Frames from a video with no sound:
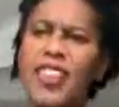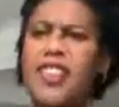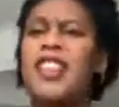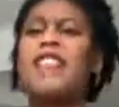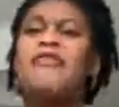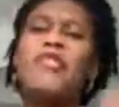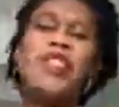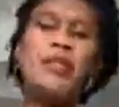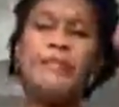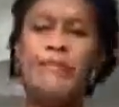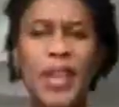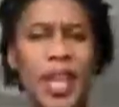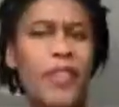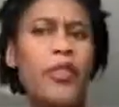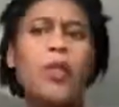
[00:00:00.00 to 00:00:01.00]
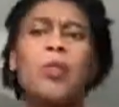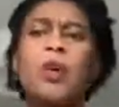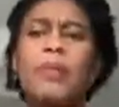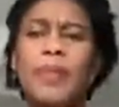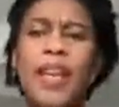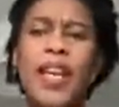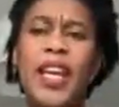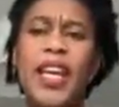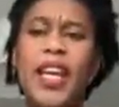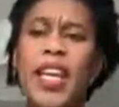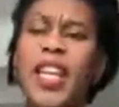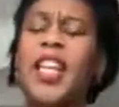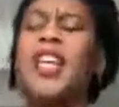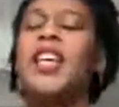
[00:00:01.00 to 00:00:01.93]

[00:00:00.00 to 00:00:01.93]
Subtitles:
and I've thrown a bit of a wobbly